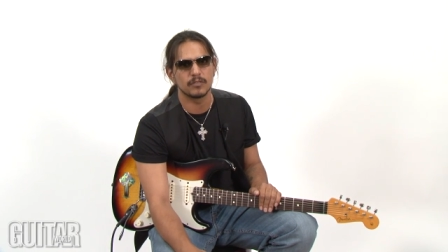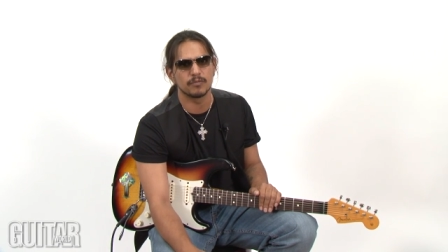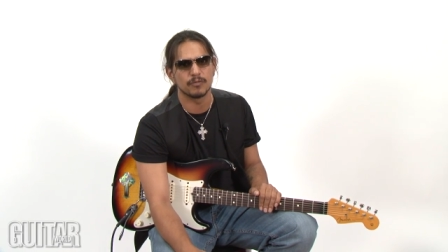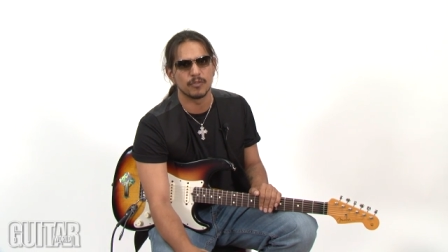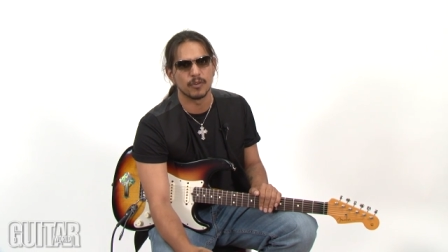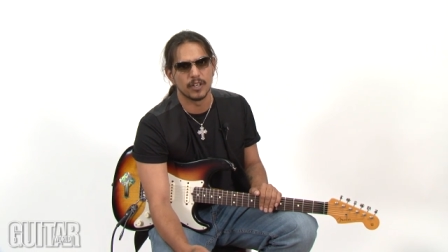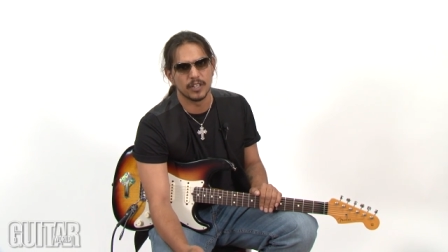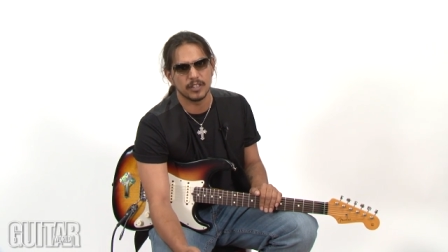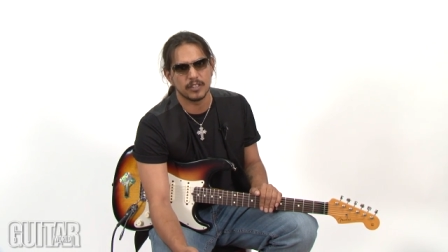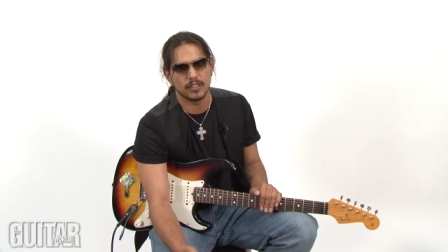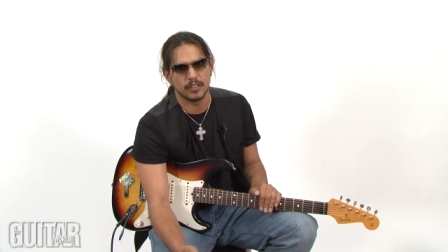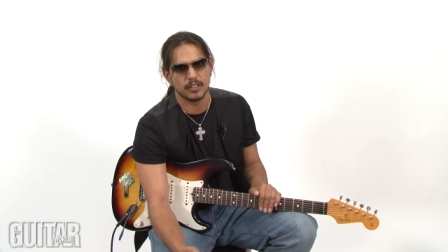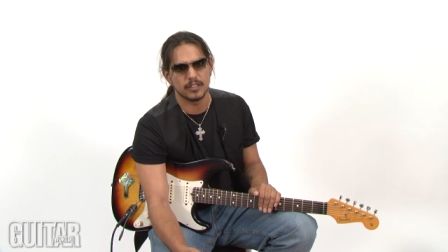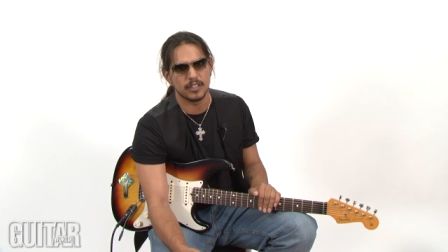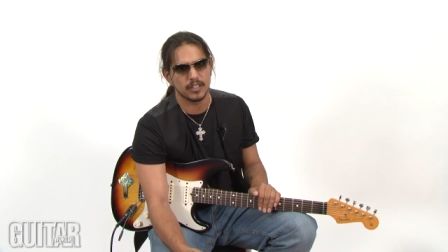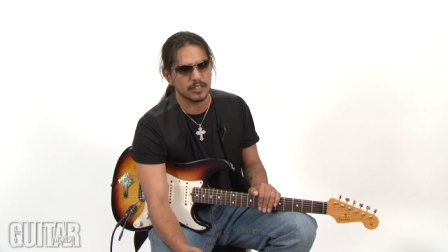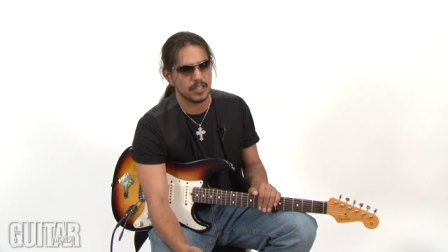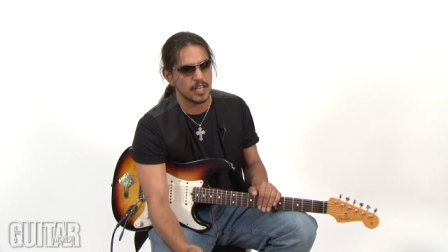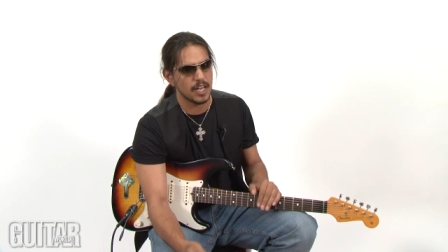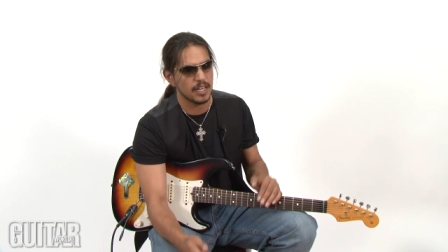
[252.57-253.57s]
for it to
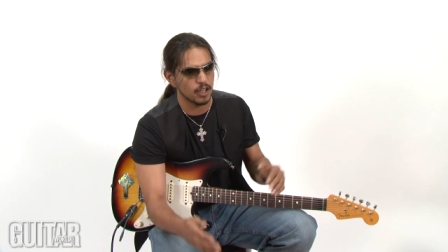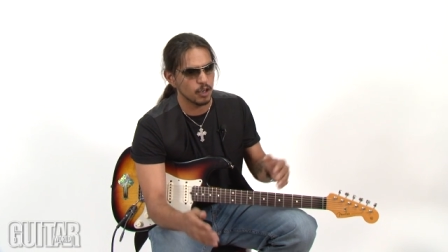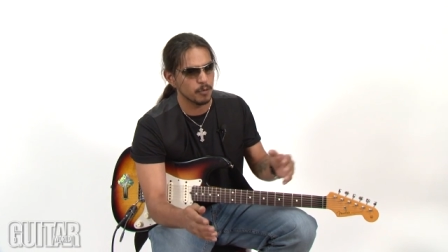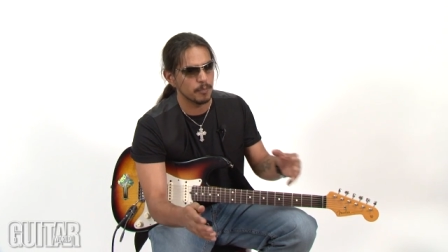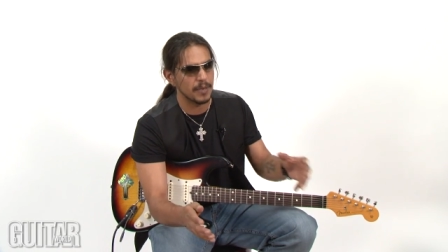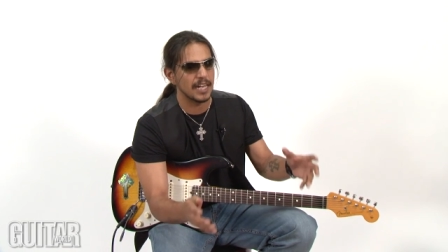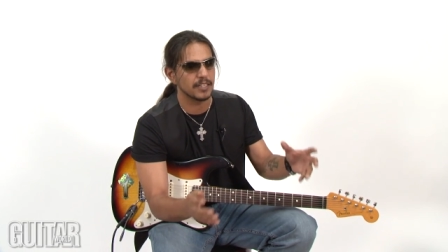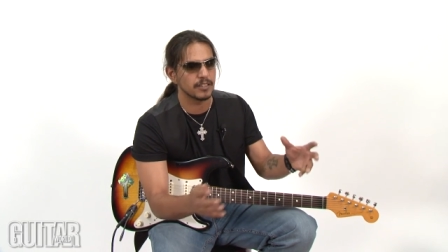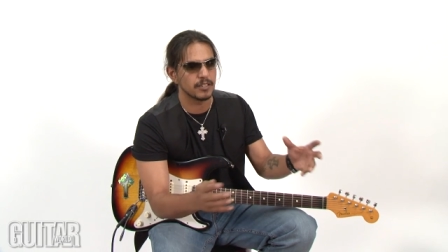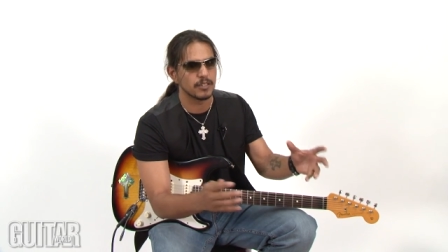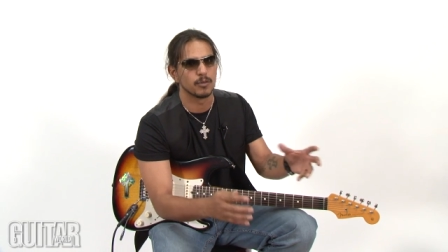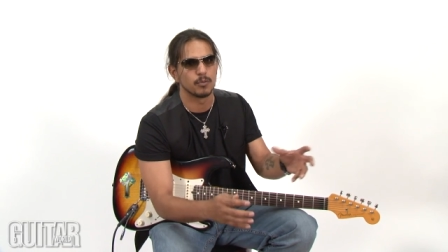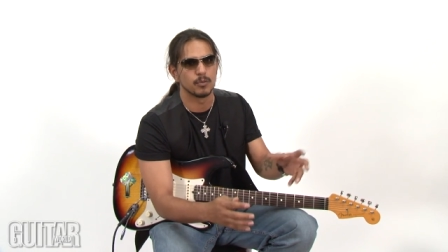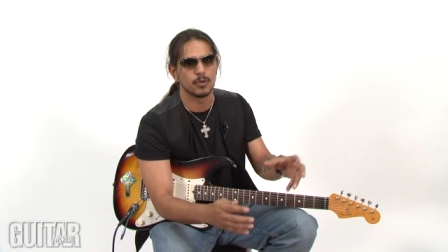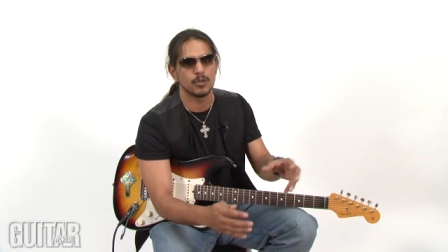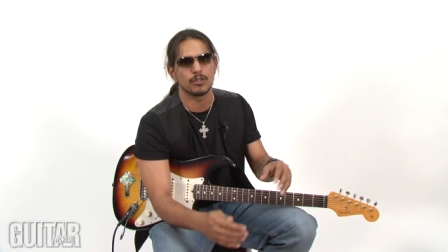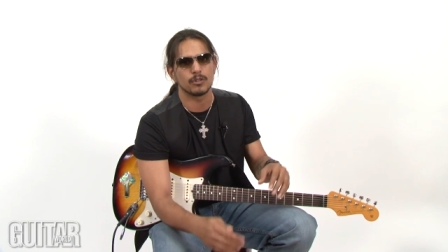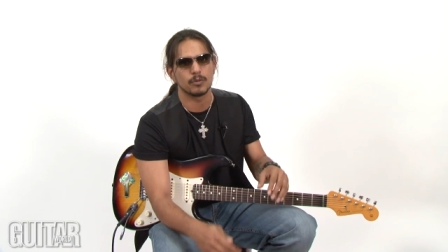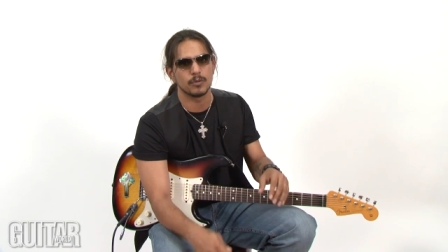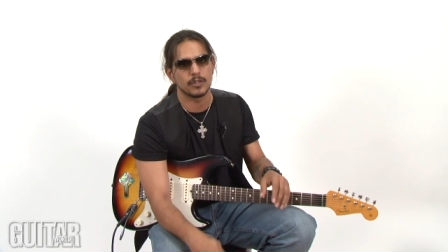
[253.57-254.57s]
just kind of go back to the
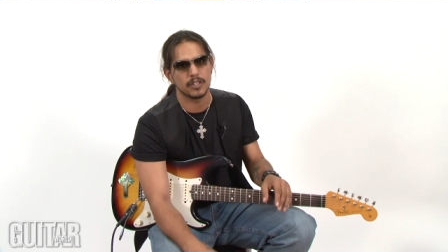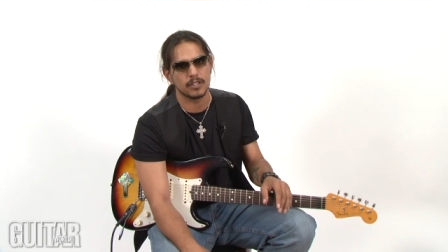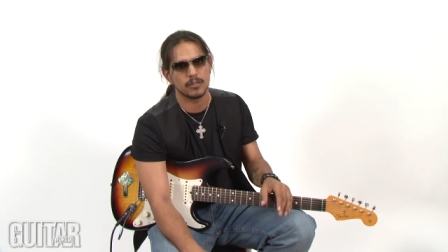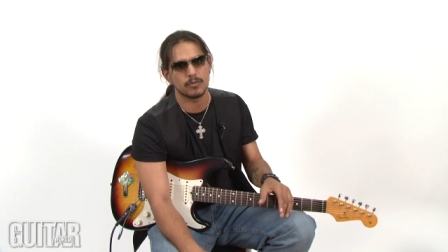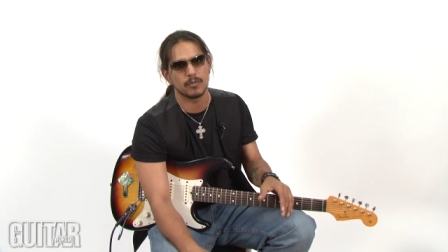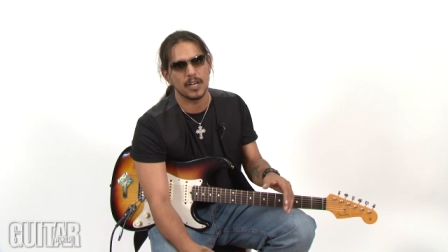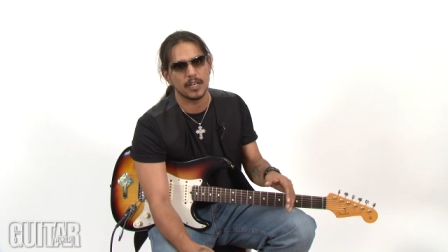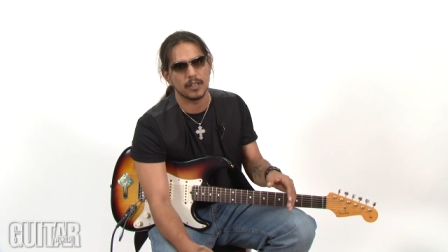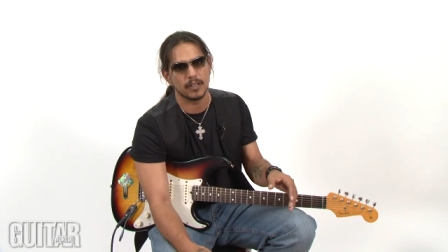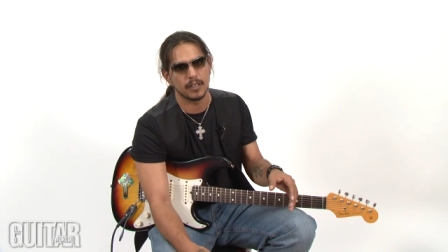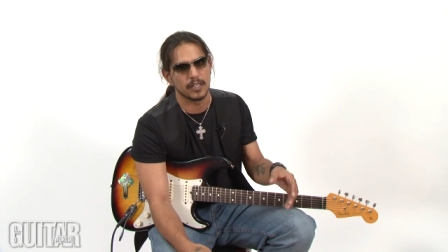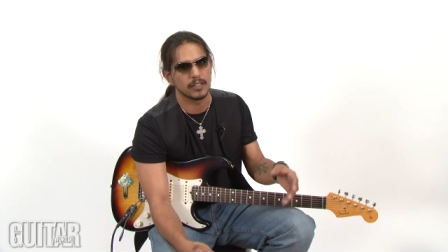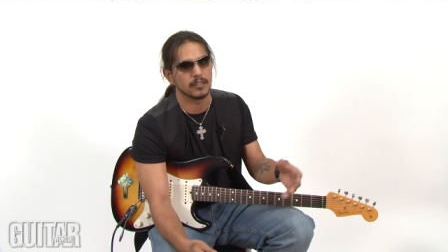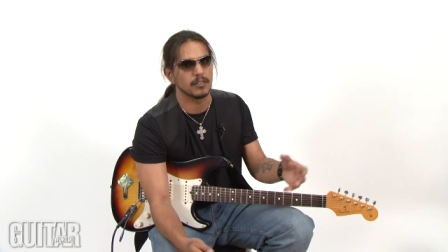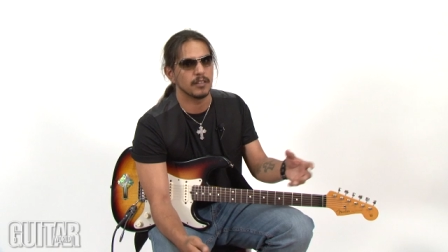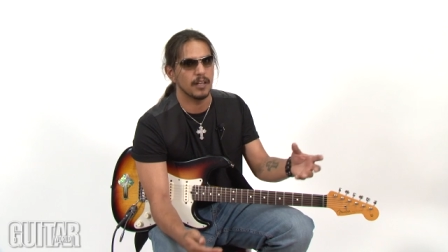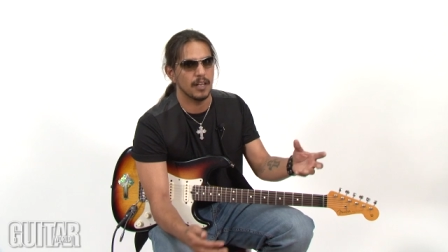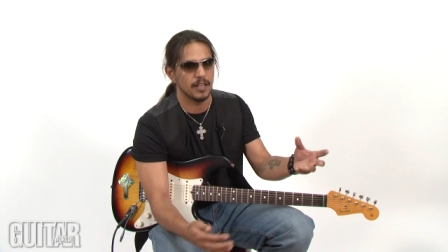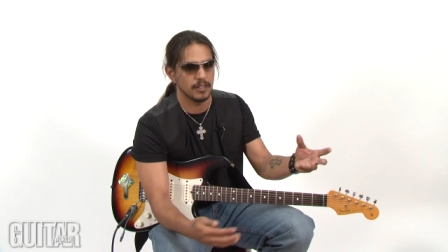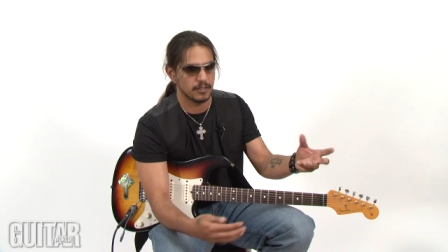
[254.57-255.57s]
roots with this record
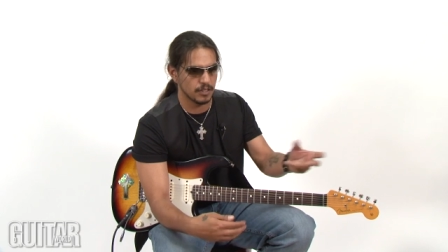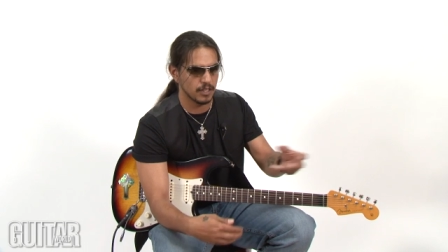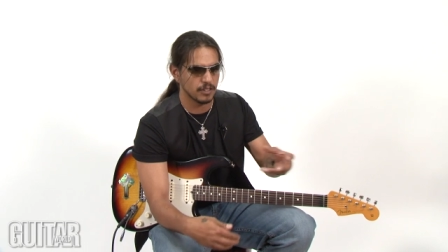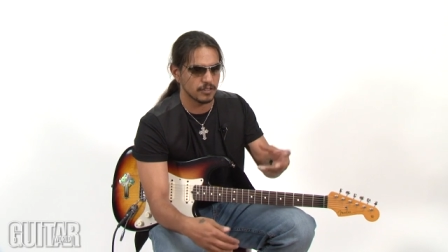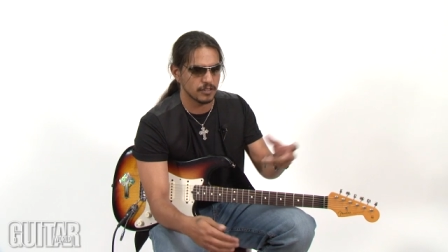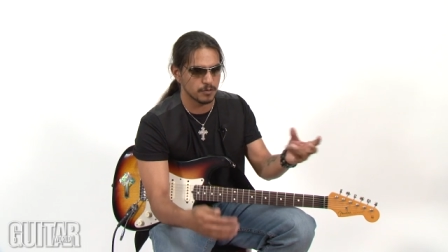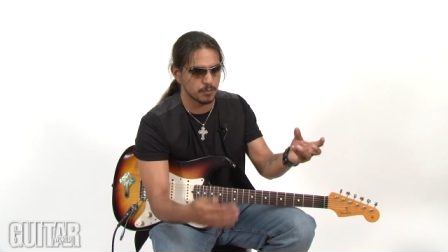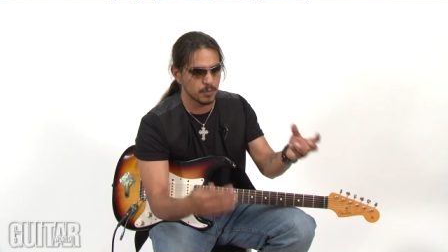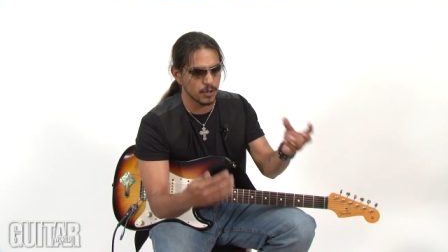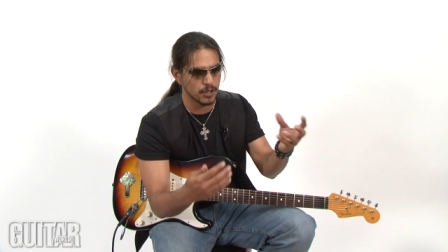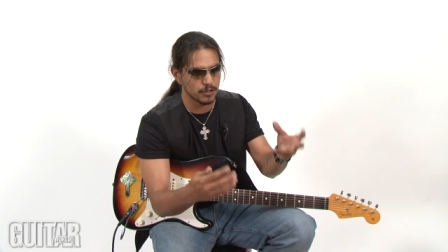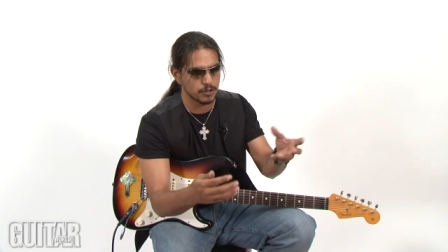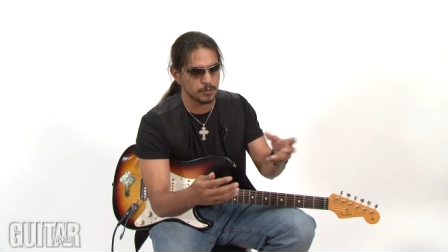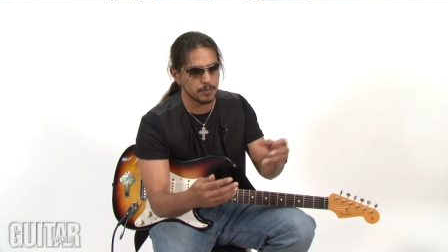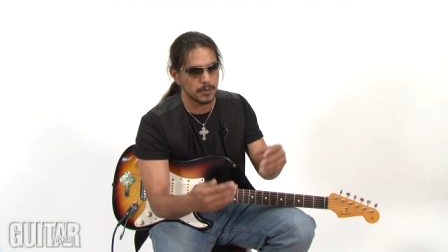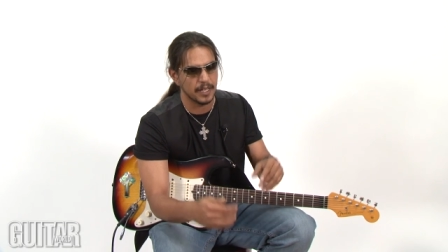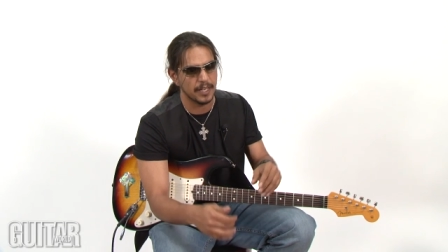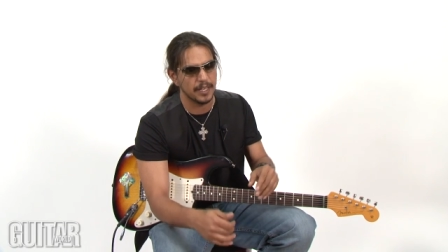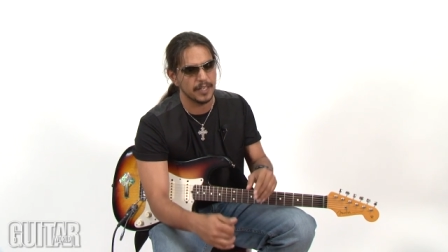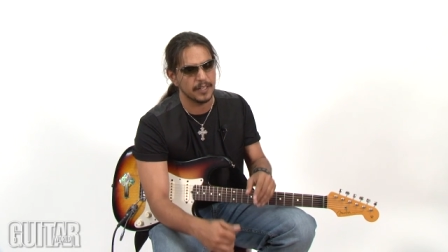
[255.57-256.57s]
as, as us as brothers
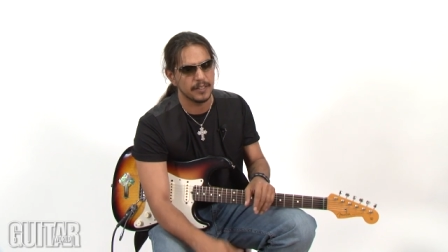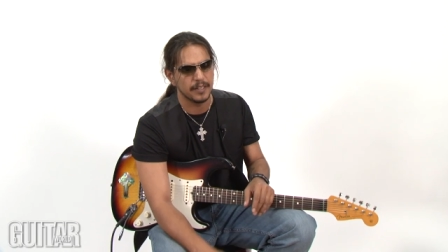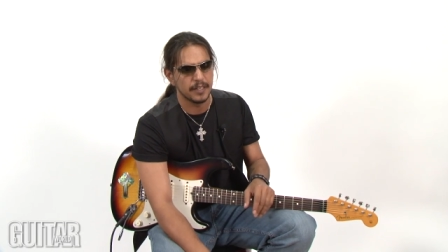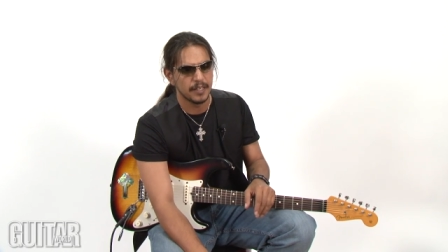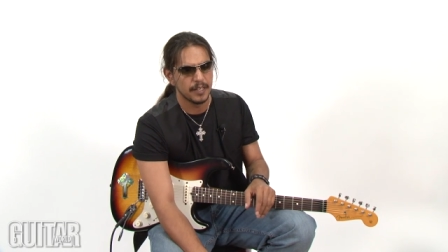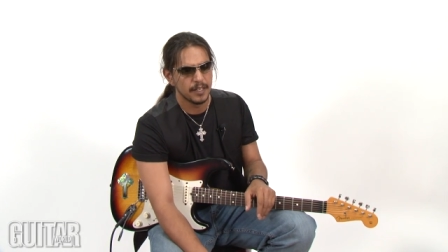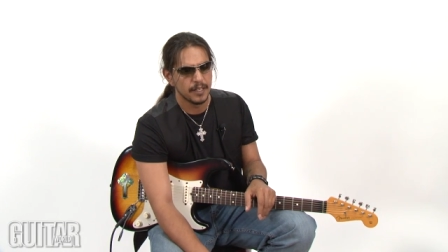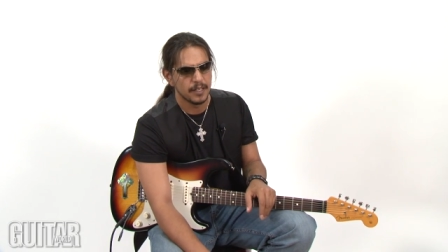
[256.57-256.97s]
playing.